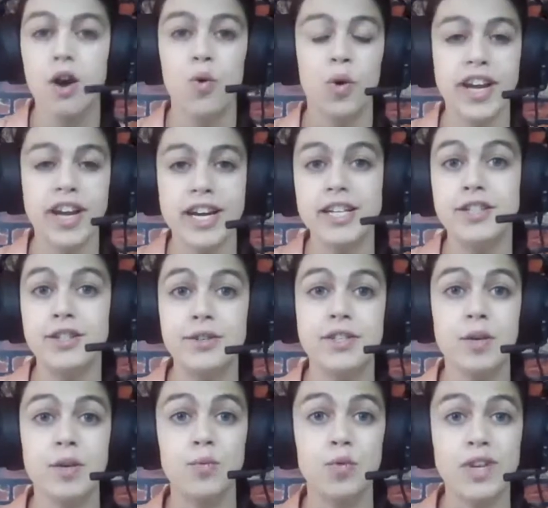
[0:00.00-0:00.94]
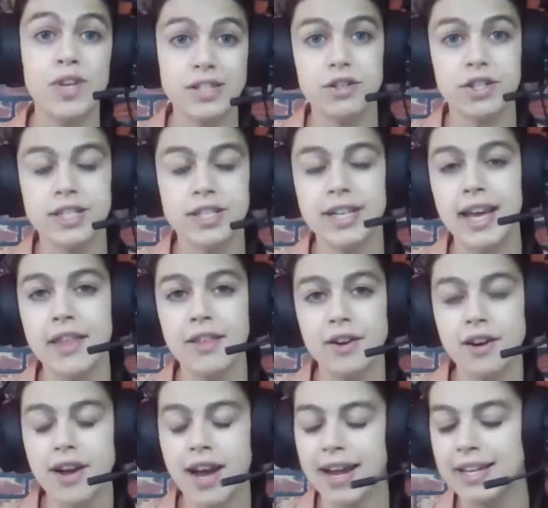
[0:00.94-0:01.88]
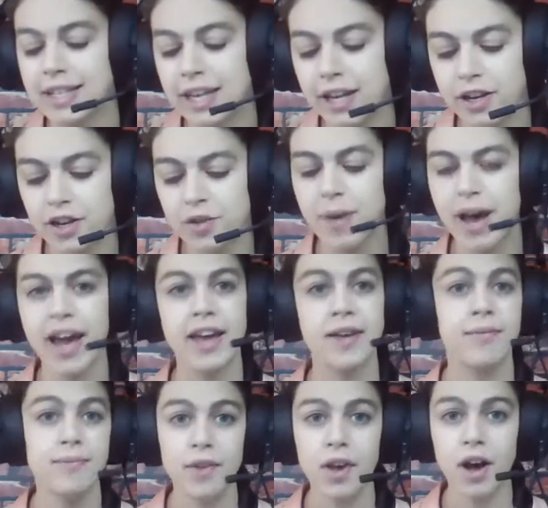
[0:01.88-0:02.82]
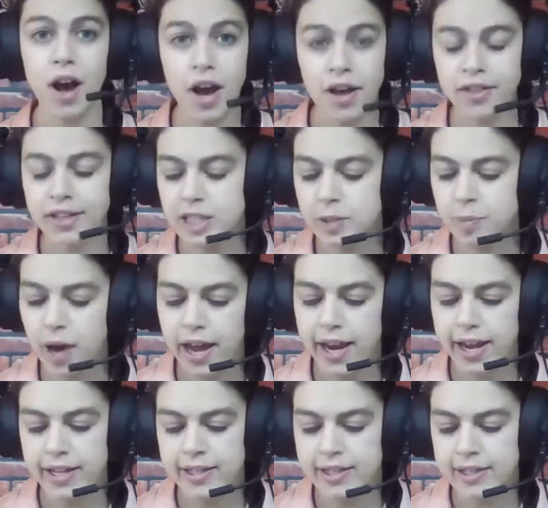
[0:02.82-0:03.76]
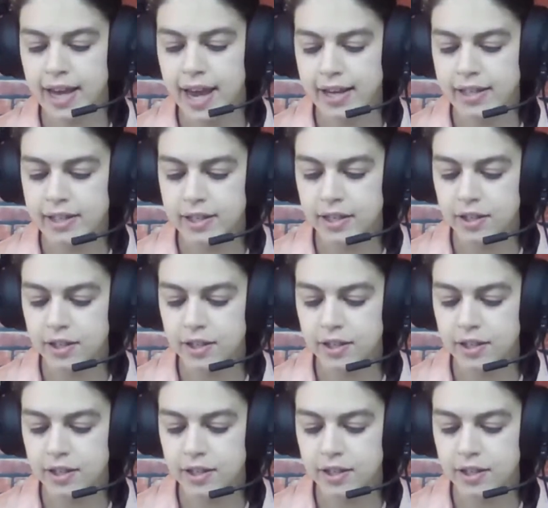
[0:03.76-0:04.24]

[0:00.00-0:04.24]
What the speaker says: We're going to do some research together. I can tell you my on the spot insights.